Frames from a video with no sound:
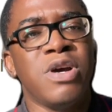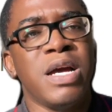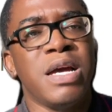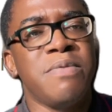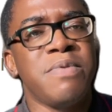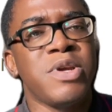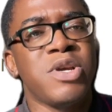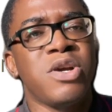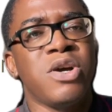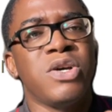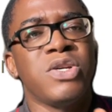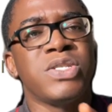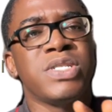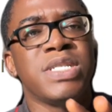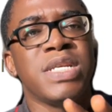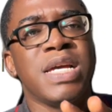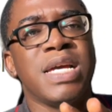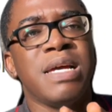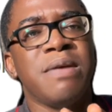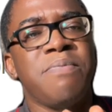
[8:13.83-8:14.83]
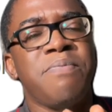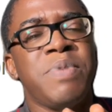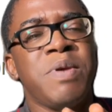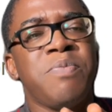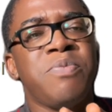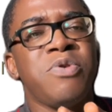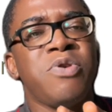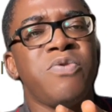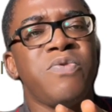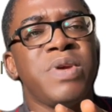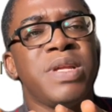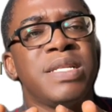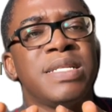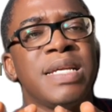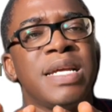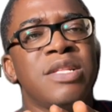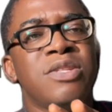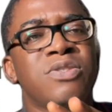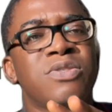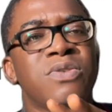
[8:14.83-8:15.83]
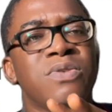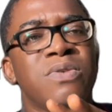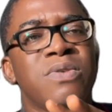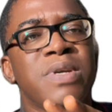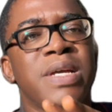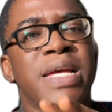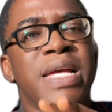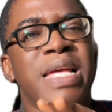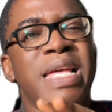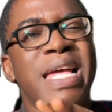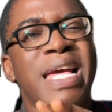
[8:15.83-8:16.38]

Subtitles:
because people will tend to